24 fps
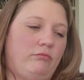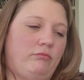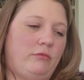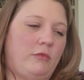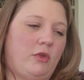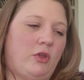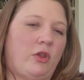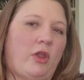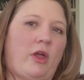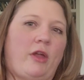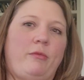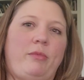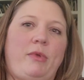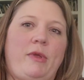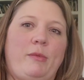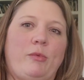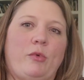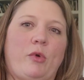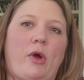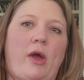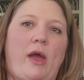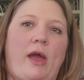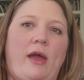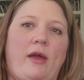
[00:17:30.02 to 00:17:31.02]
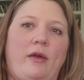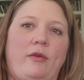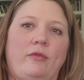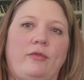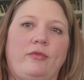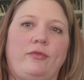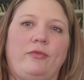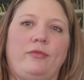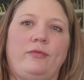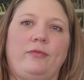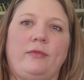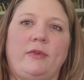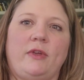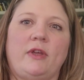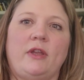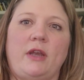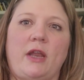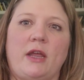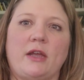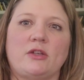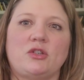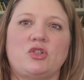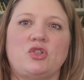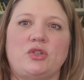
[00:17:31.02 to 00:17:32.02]
a lot of people have
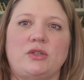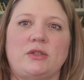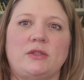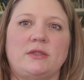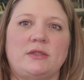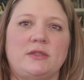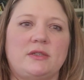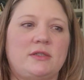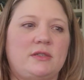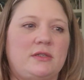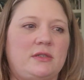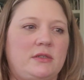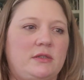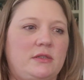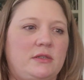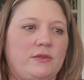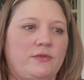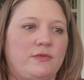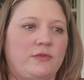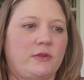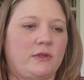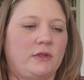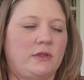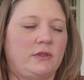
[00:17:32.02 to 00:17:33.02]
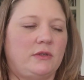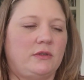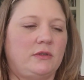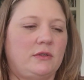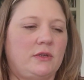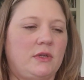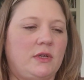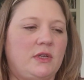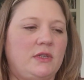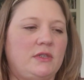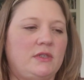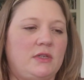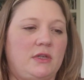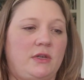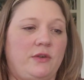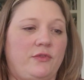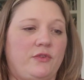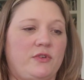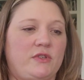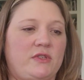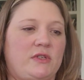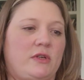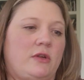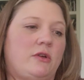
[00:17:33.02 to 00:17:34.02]
connections to different
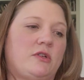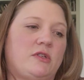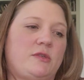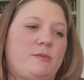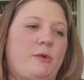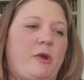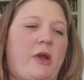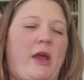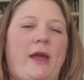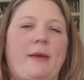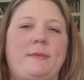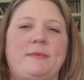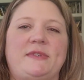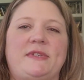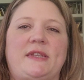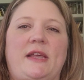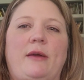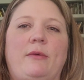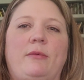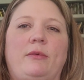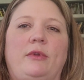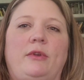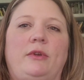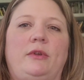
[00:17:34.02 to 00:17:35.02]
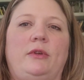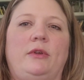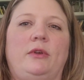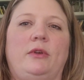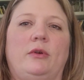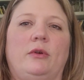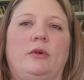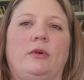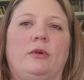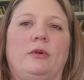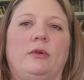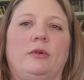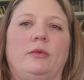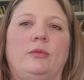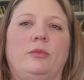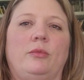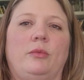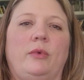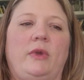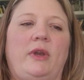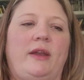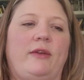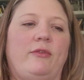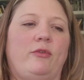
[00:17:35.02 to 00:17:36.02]
songs, perhaps that one or
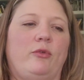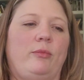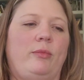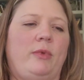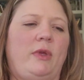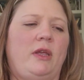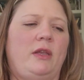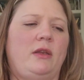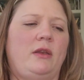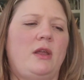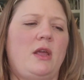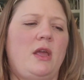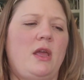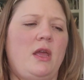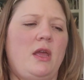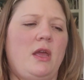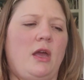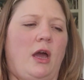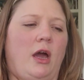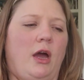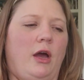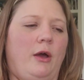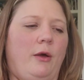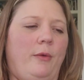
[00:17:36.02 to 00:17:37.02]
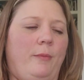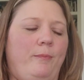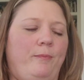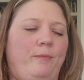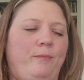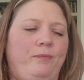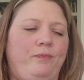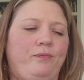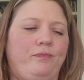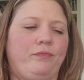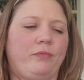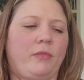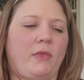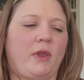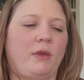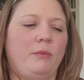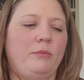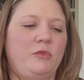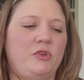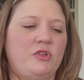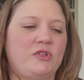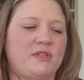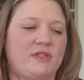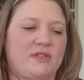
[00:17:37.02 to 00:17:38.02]
whatever. But
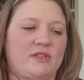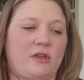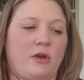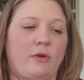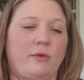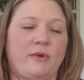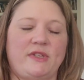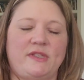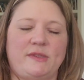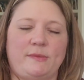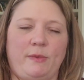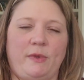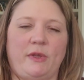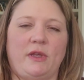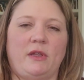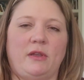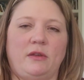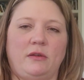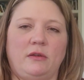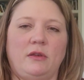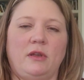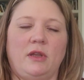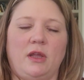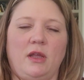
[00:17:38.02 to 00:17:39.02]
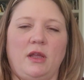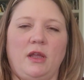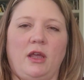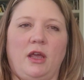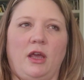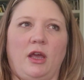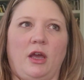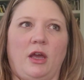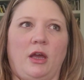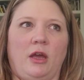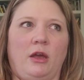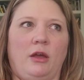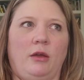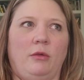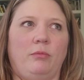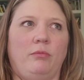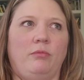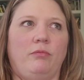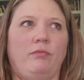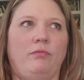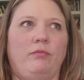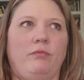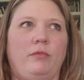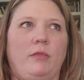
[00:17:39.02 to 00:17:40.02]
music's always been
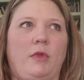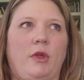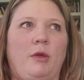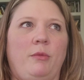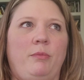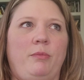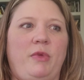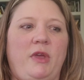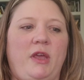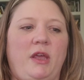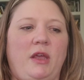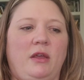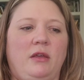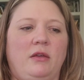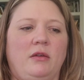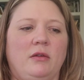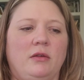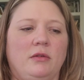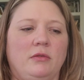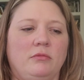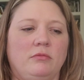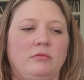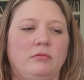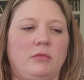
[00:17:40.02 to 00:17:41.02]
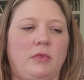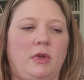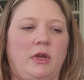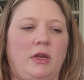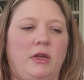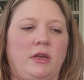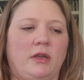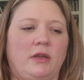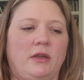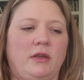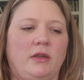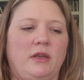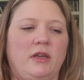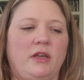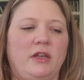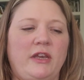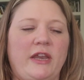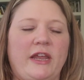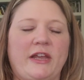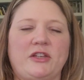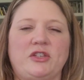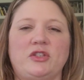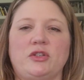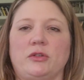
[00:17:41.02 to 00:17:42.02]
a big
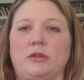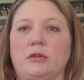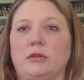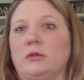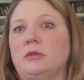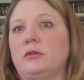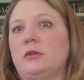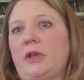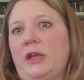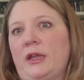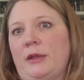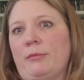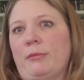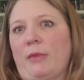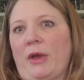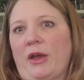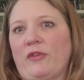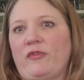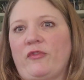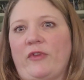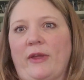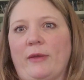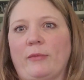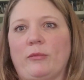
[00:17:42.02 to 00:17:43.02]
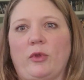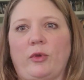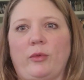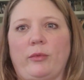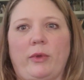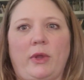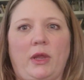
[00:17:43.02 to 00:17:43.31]
connector in my family.